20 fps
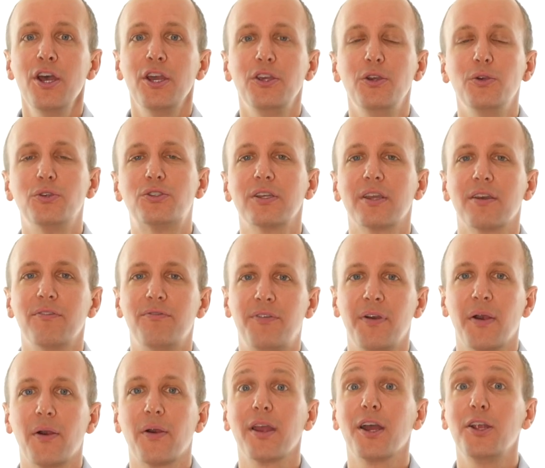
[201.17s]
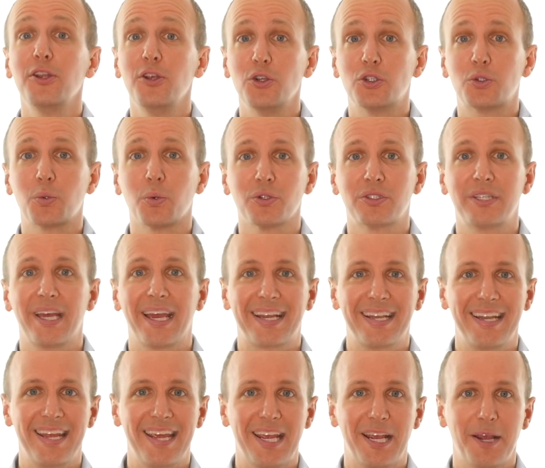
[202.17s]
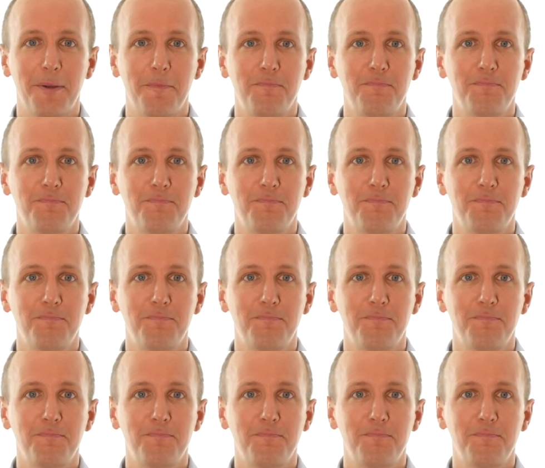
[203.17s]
using a very unusual technique.